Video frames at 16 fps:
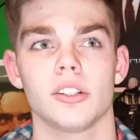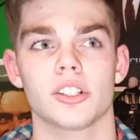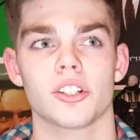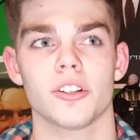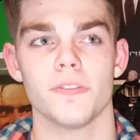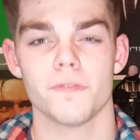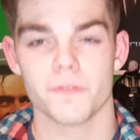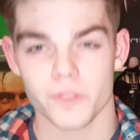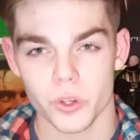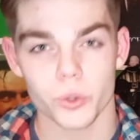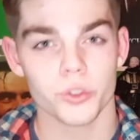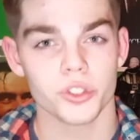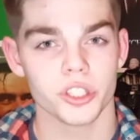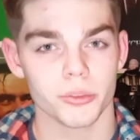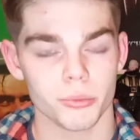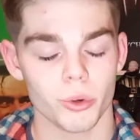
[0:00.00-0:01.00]

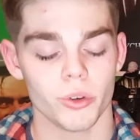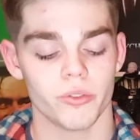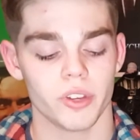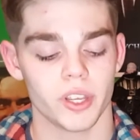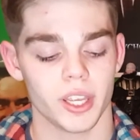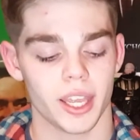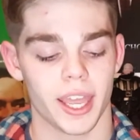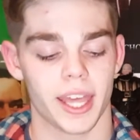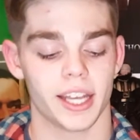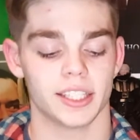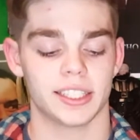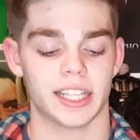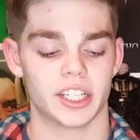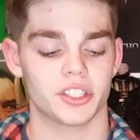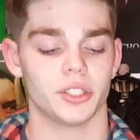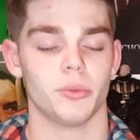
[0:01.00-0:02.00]
confusing movie, and it's
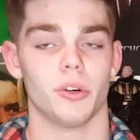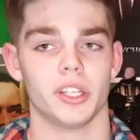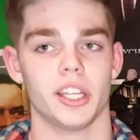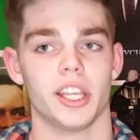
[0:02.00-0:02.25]
actually one